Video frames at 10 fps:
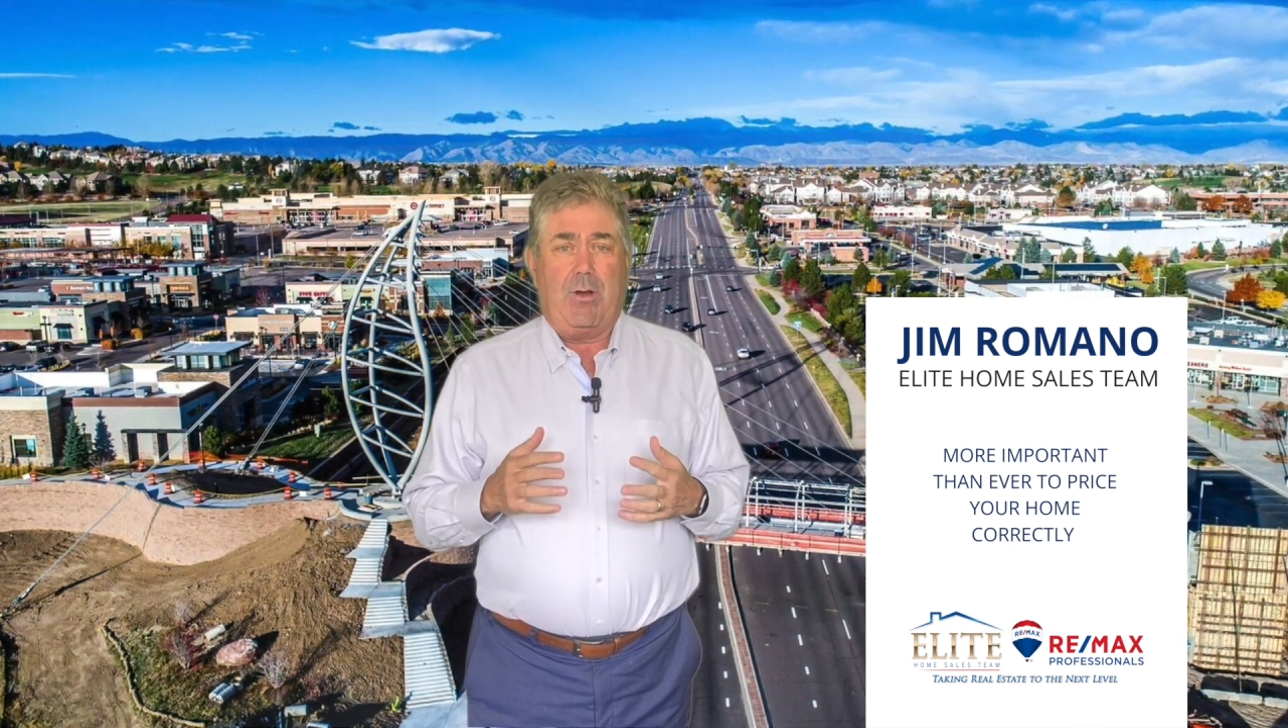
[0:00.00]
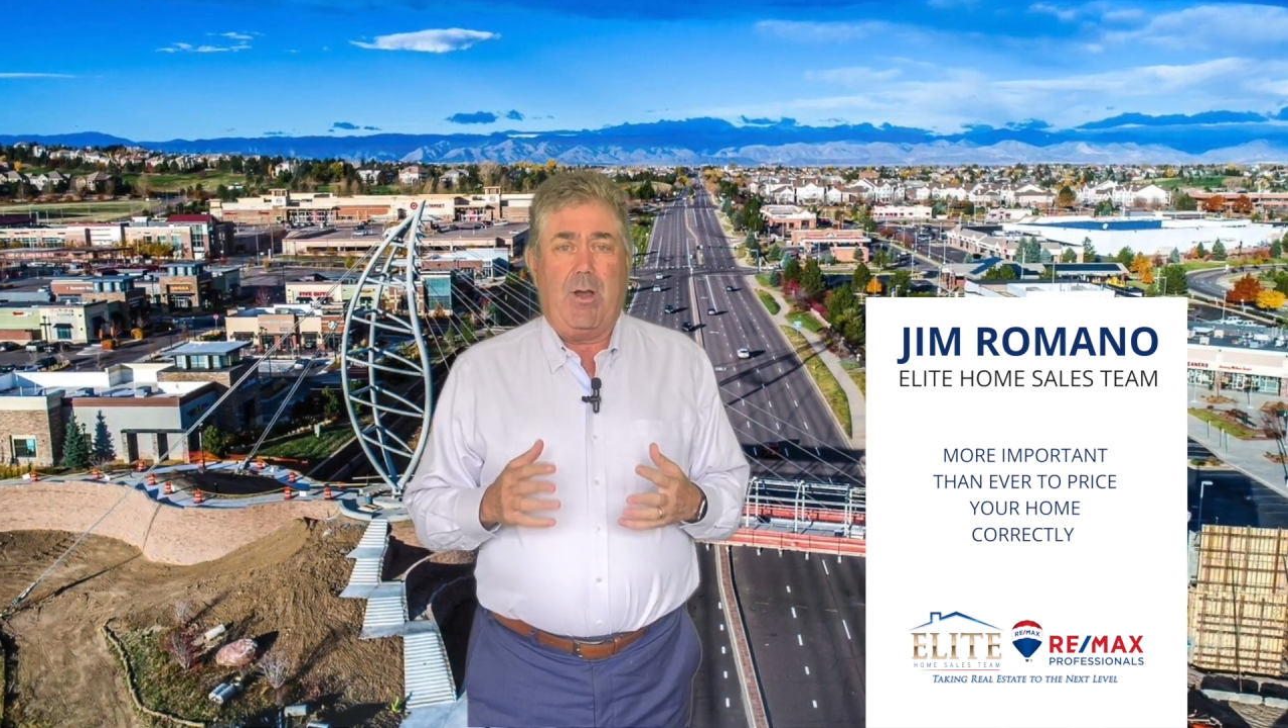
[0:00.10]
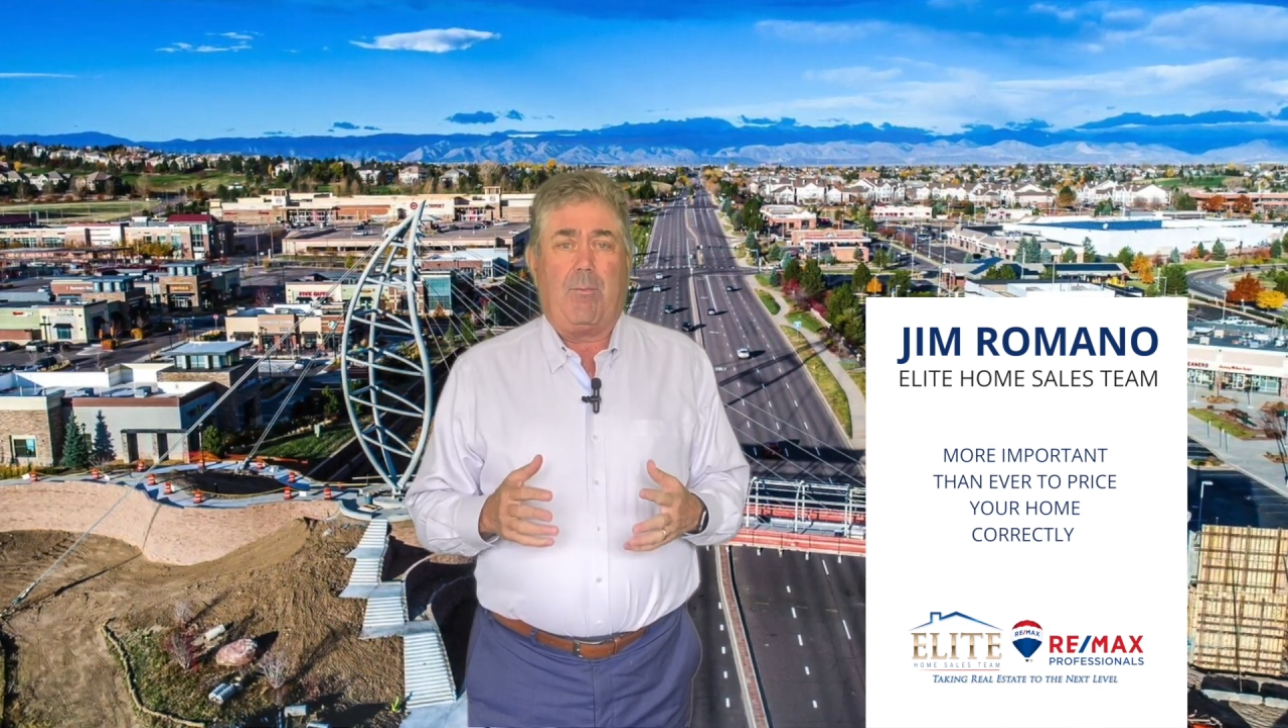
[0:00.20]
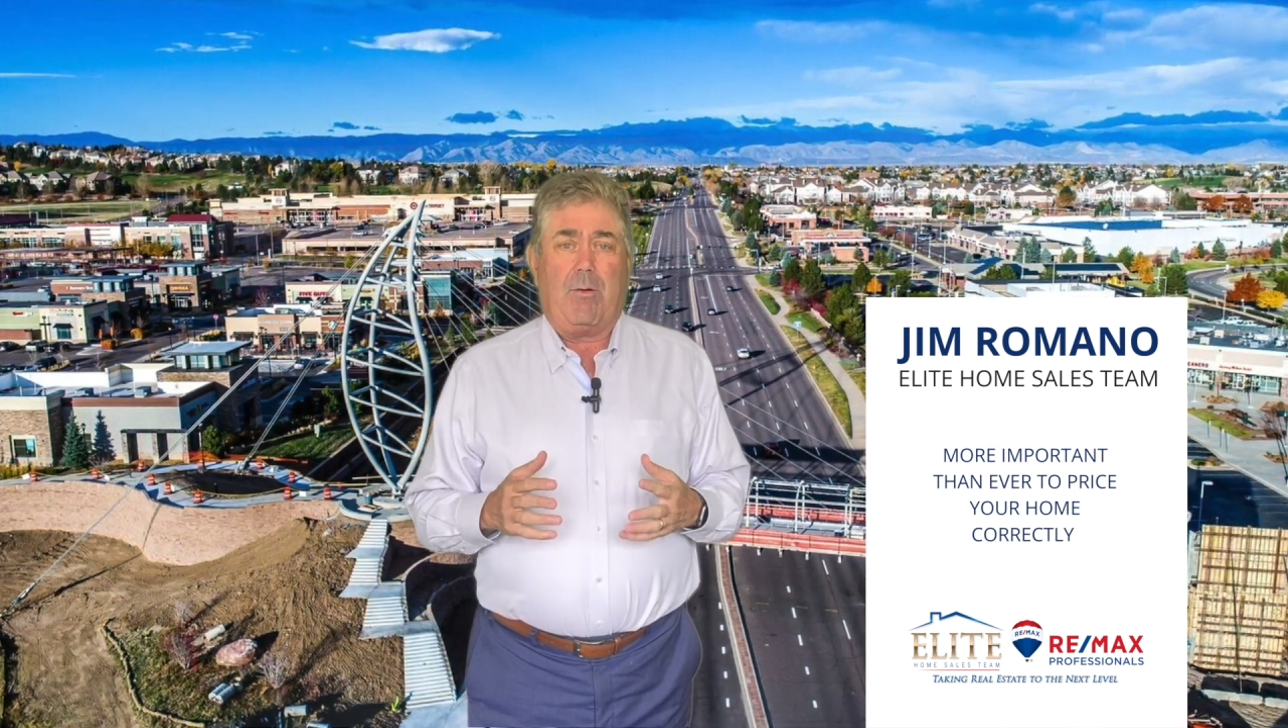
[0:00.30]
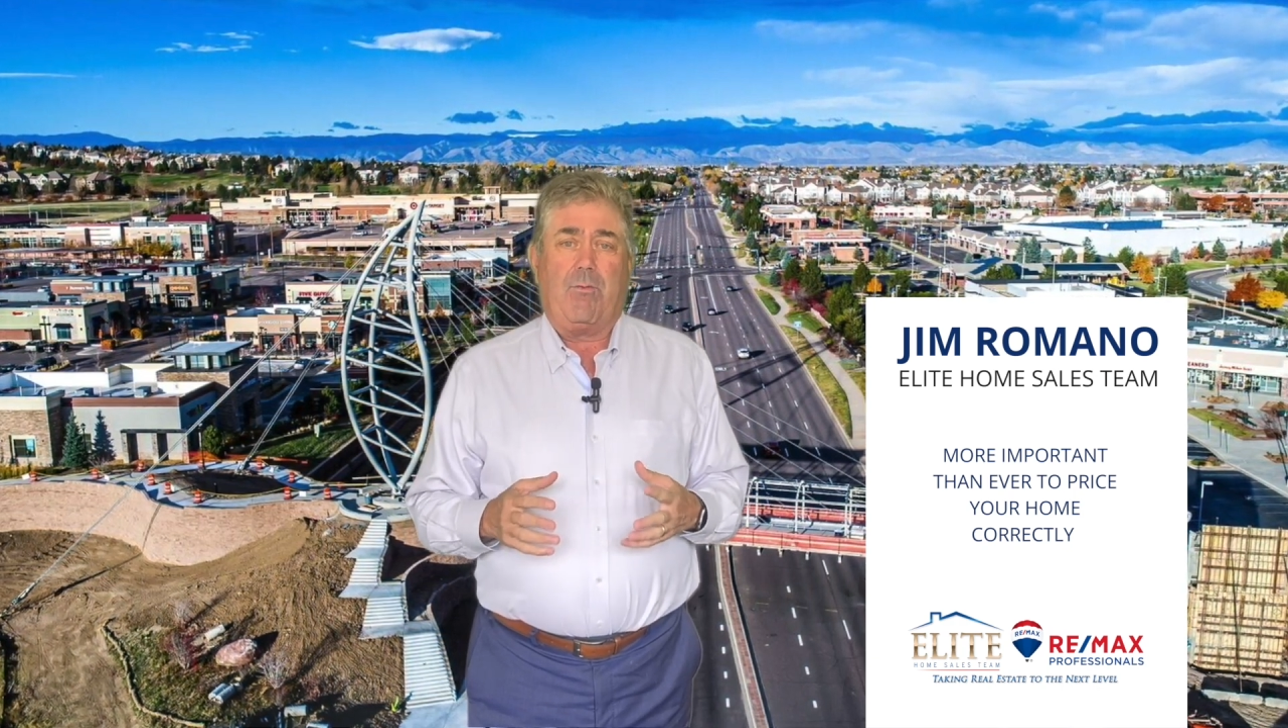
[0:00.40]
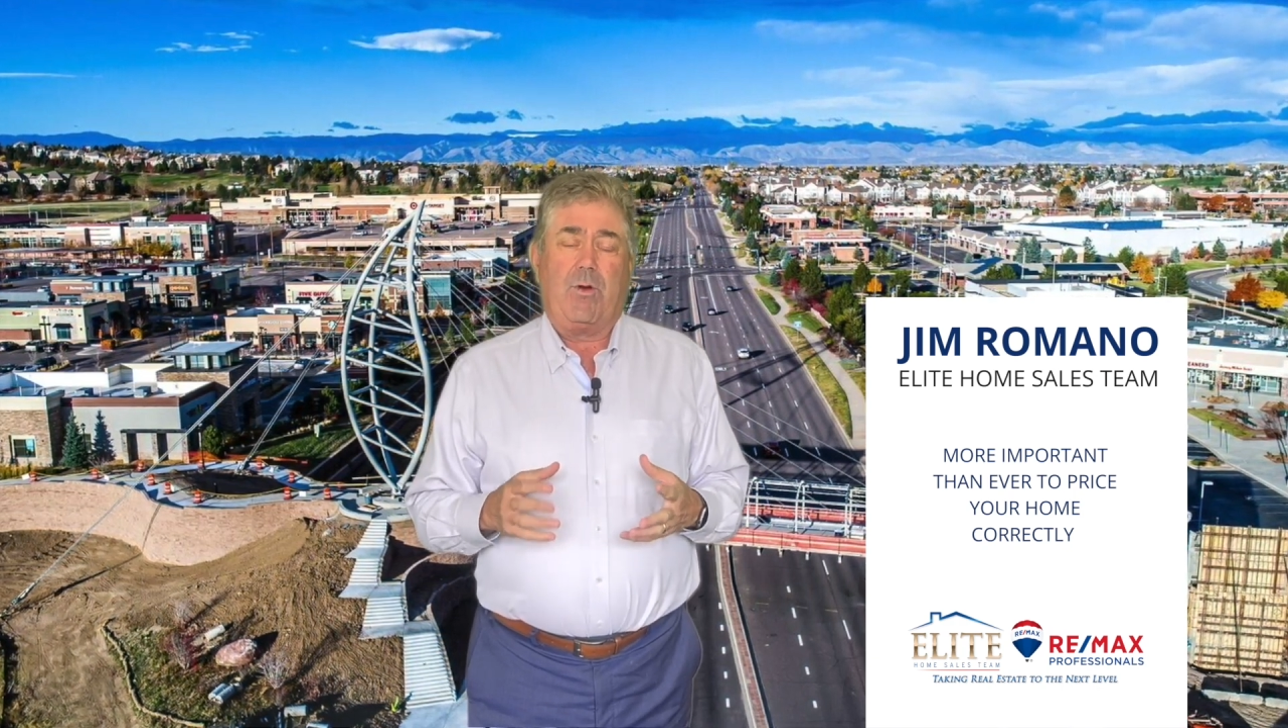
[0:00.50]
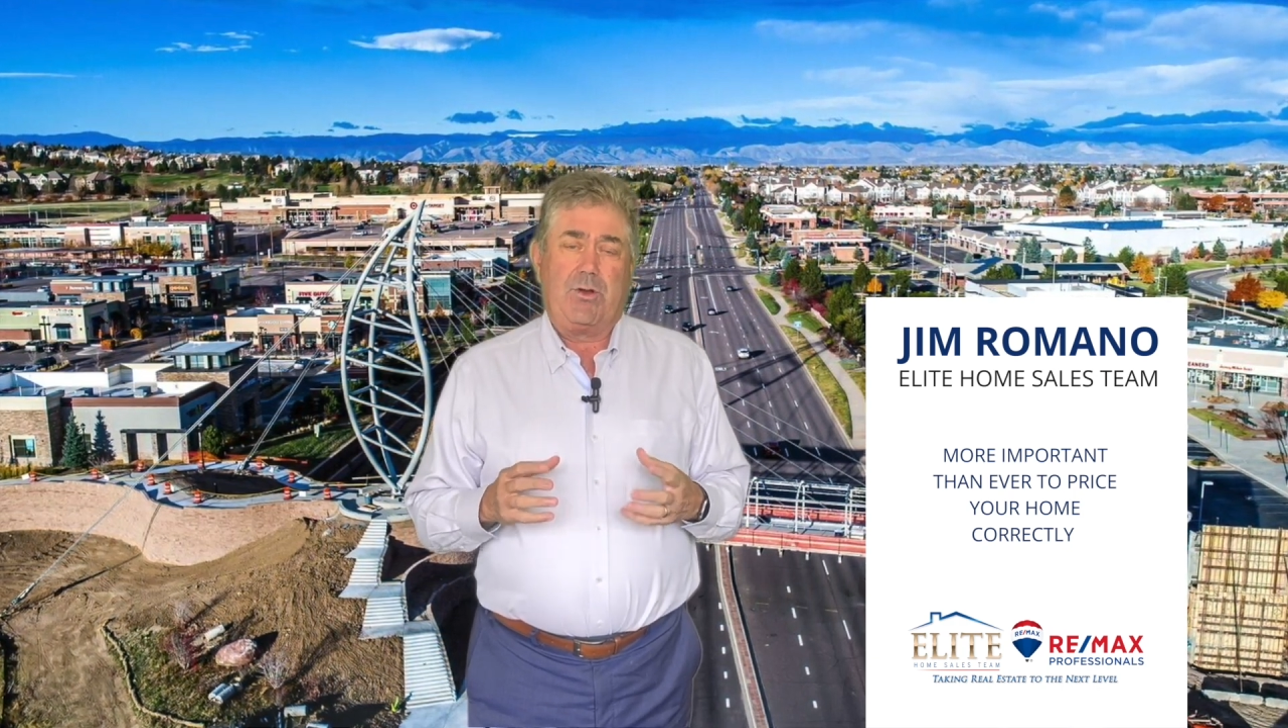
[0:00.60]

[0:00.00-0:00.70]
number for what